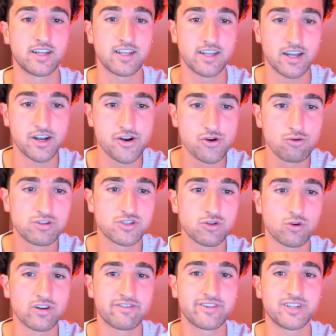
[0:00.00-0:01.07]
a new
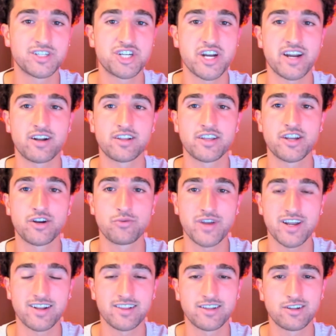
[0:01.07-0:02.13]
sort of channel here. We
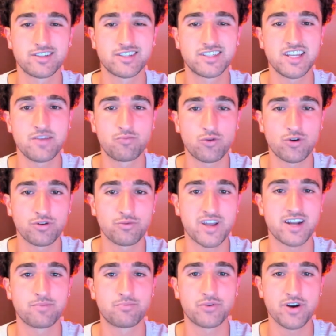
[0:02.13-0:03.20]
had a little steep one, we
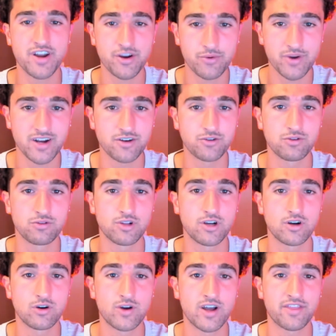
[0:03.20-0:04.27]
had a break, we had a new
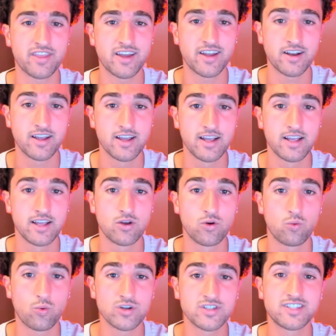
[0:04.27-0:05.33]
low, and then
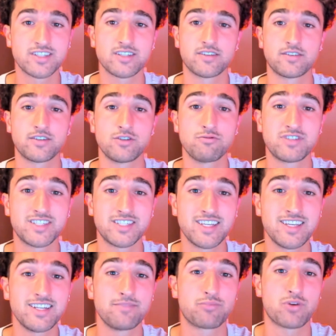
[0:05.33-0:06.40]
once you
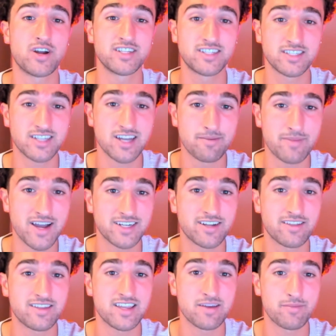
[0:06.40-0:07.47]
see prices come back to
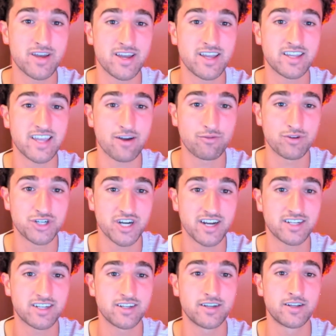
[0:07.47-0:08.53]
the EMA, get
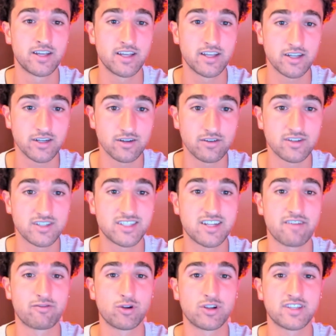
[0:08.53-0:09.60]
rejected
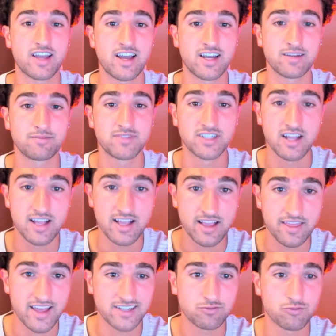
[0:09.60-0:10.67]
several times,
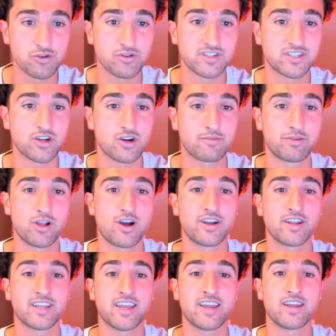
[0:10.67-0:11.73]
that's when you can start
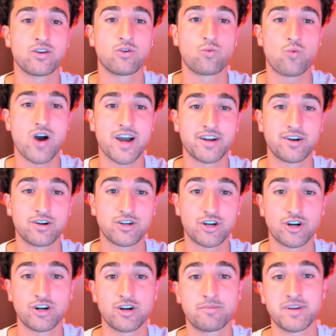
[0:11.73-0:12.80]
plotting a wider
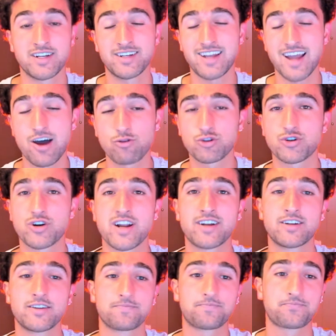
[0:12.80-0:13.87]
term
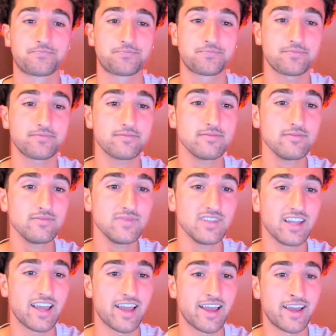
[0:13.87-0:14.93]
downtrend.
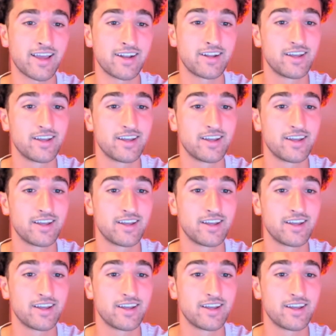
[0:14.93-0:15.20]
And